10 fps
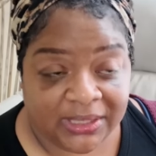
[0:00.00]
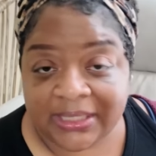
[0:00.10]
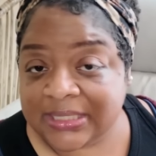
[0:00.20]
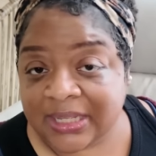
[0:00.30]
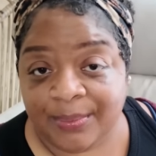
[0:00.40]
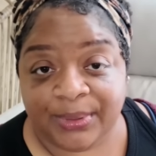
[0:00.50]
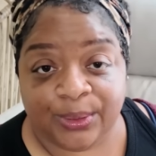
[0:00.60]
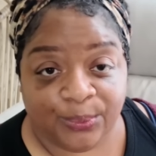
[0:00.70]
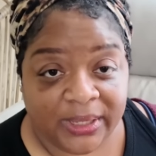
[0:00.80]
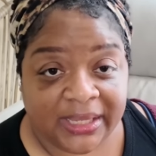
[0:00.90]
this coming up
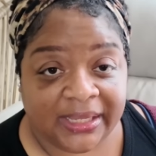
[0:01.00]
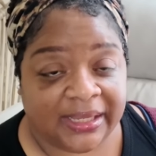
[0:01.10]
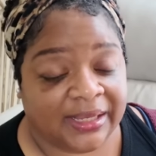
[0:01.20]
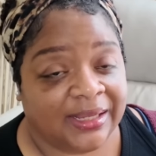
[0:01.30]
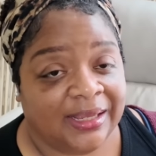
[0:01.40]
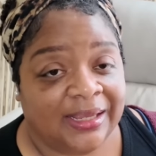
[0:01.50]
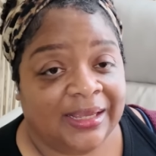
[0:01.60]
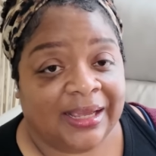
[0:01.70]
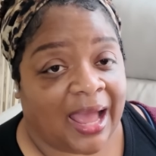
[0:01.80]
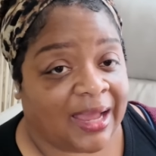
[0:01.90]
weekend,
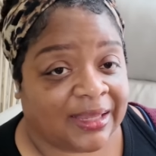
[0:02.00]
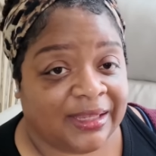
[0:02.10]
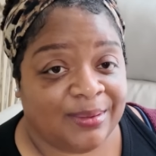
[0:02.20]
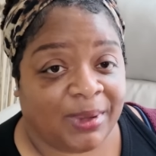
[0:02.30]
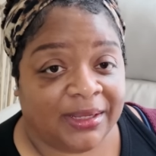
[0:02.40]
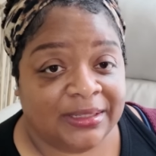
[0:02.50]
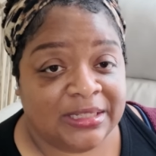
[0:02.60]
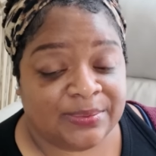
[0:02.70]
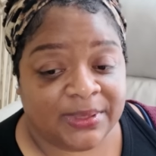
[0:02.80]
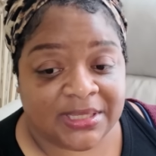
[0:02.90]
I can get my
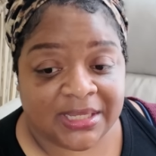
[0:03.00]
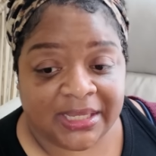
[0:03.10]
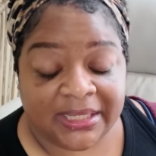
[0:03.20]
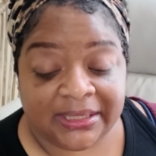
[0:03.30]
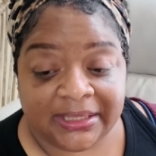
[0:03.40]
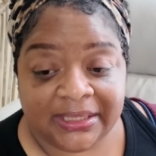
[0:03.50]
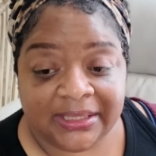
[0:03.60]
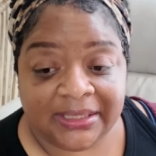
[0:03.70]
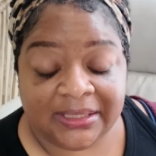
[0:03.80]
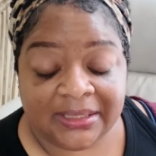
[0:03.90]
husband to get
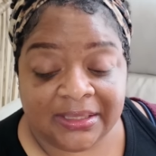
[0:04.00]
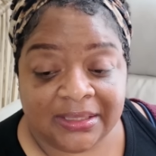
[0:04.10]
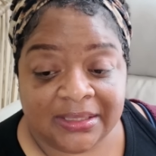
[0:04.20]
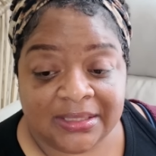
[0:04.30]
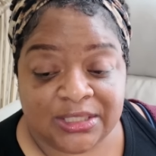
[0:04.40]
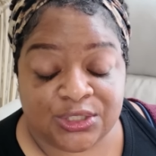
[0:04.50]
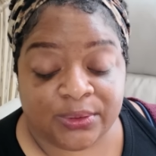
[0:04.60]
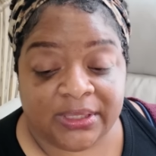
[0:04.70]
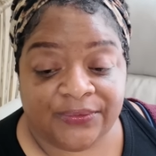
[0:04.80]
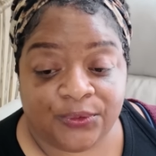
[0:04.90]
the
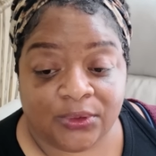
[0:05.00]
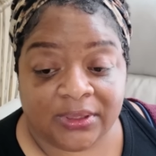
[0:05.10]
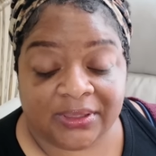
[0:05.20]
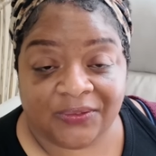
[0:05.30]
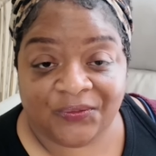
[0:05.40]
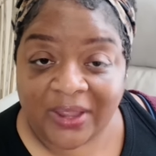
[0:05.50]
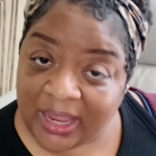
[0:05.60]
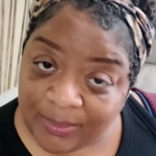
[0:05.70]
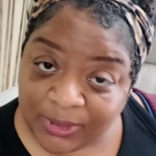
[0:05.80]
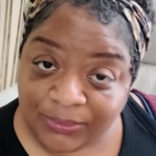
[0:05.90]
tree for the
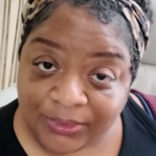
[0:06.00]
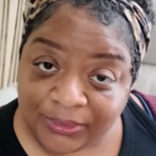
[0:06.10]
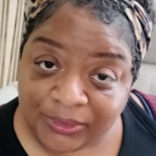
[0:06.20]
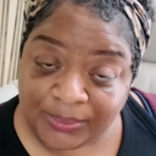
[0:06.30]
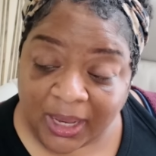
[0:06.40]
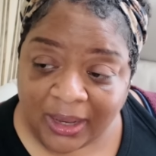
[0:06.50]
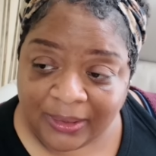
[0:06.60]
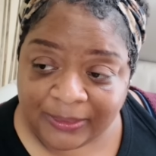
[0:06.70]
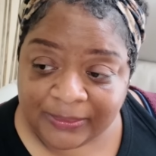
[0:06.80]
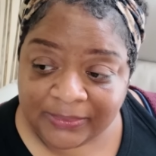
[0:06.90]
family room
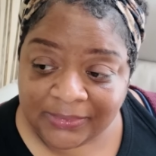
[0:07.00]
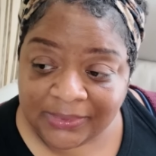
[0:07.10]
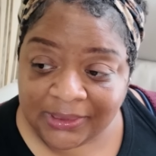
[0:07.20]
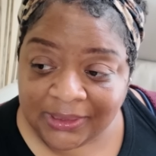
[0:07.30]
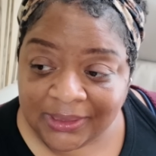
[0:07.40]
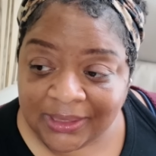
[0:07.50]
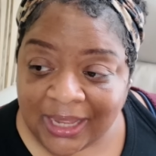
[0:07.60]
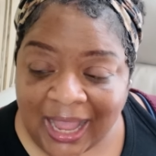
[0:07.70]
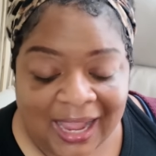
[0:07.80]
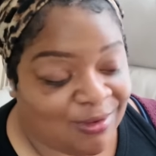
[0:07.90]
out.
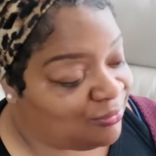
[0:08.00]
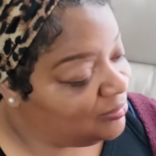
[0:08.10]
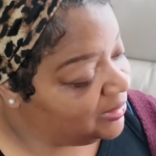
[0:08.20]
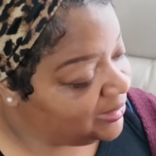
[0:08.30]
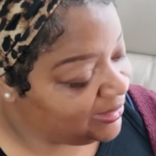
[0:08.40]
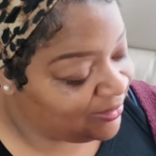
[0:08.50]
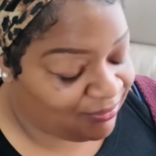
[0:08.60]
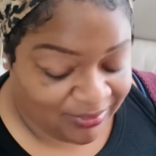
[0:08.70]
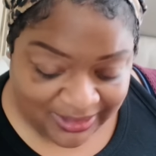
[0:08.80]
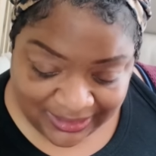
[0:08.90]
I
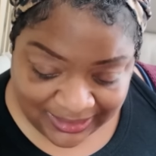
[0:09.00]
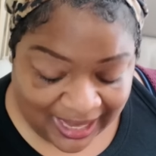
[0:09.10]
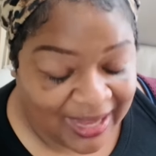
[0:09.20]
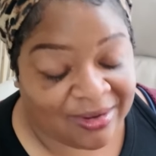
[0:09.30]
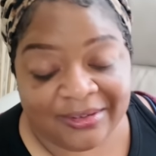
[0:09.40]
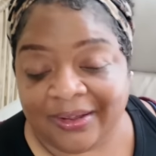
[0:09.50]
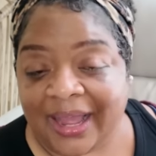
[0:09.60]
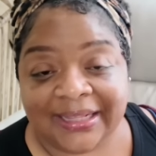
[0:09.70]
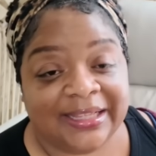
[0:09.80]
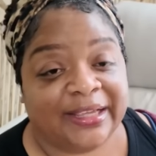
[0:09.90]
don't know.
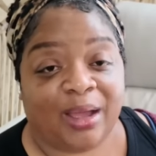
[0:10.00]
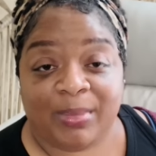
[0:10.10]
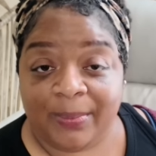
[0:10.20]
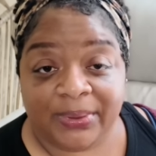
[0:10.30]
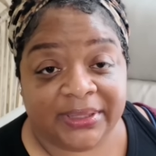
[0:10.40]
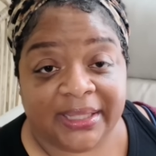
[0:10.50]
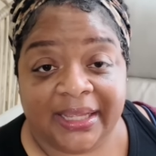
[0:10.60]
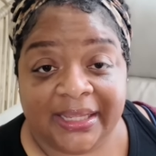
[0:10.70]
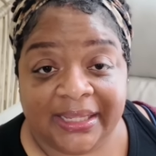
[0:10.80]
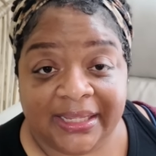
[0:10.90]
I think I may put
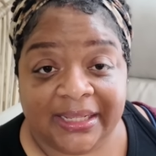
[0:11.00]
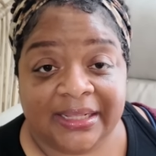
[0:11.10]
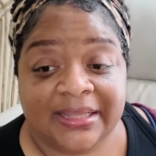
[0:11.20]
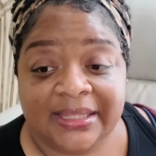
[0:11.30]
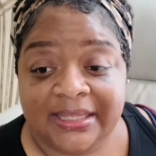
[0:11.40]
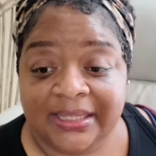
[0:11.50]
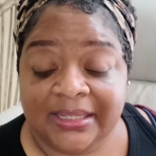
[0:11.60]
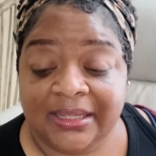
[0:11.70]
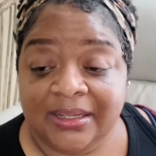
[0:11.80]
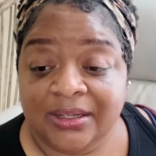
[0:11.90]
that in the